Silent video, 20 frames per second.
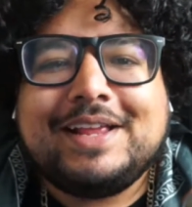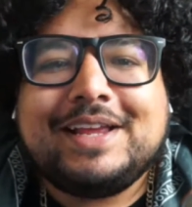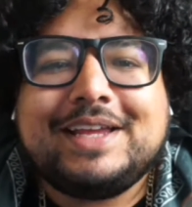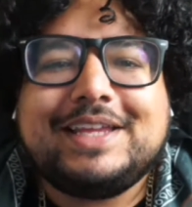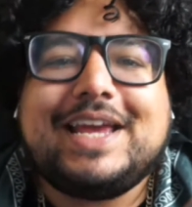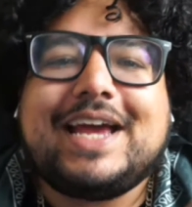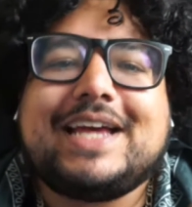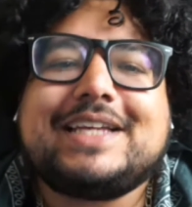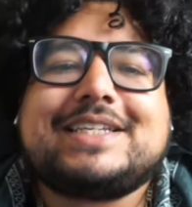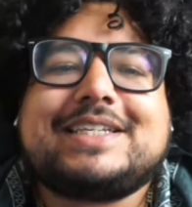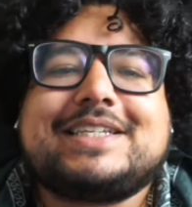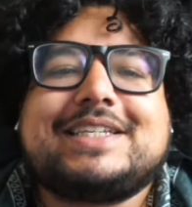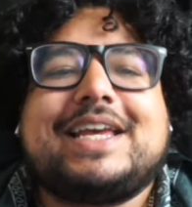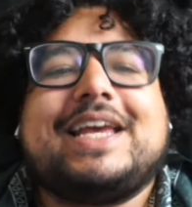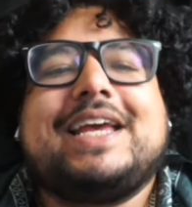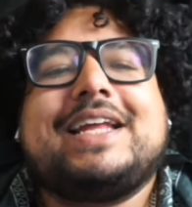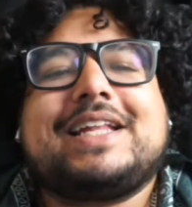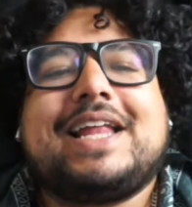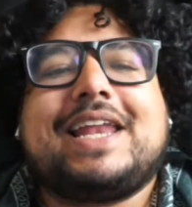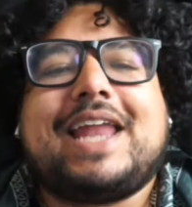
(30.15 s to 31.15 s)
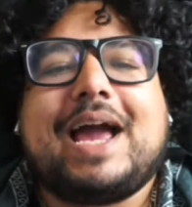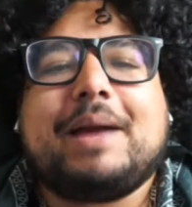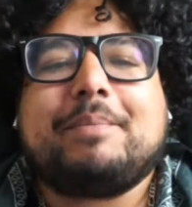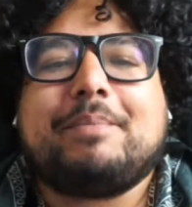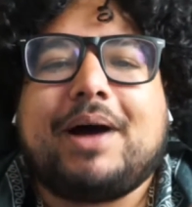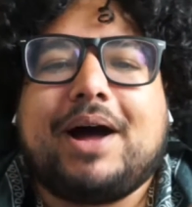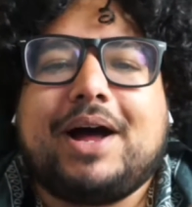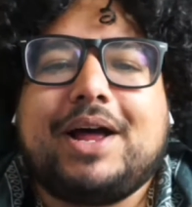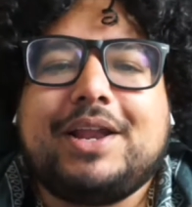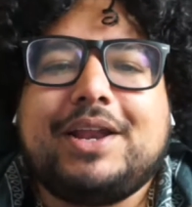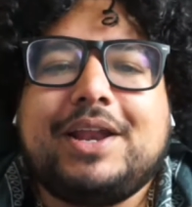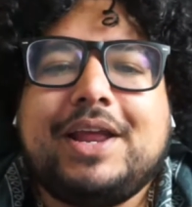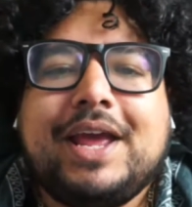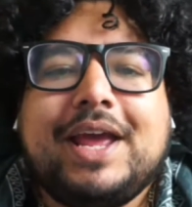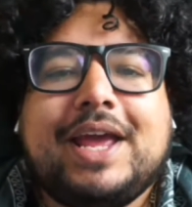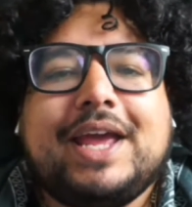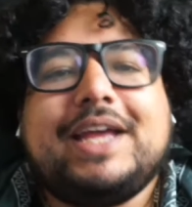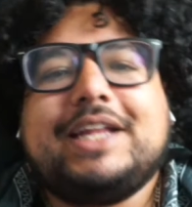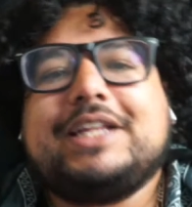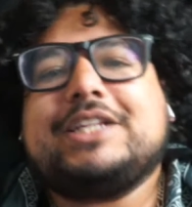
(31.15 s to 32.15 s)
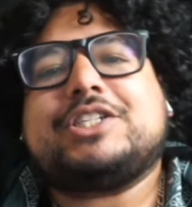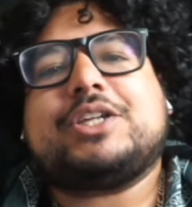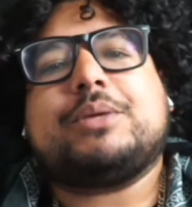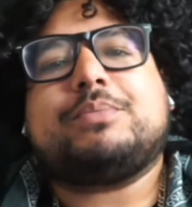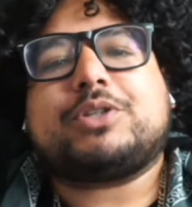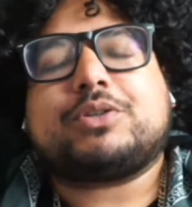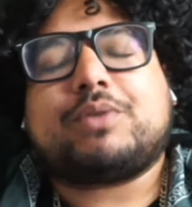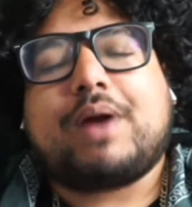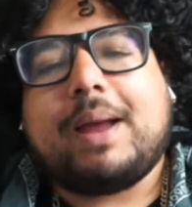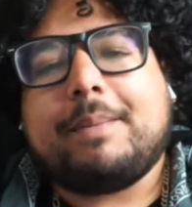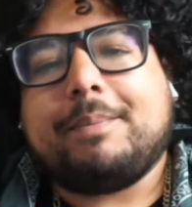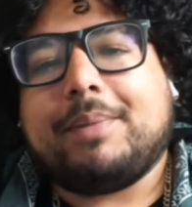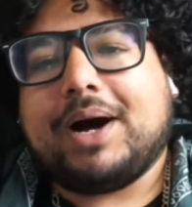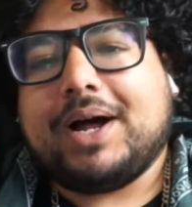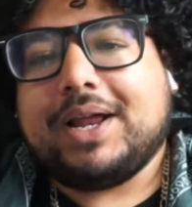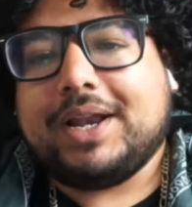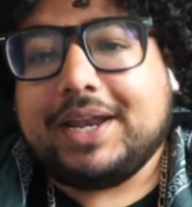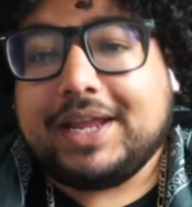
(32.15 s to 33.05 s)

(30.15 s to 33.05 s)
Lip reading: Yes, hit the like button, hit the subscribe button,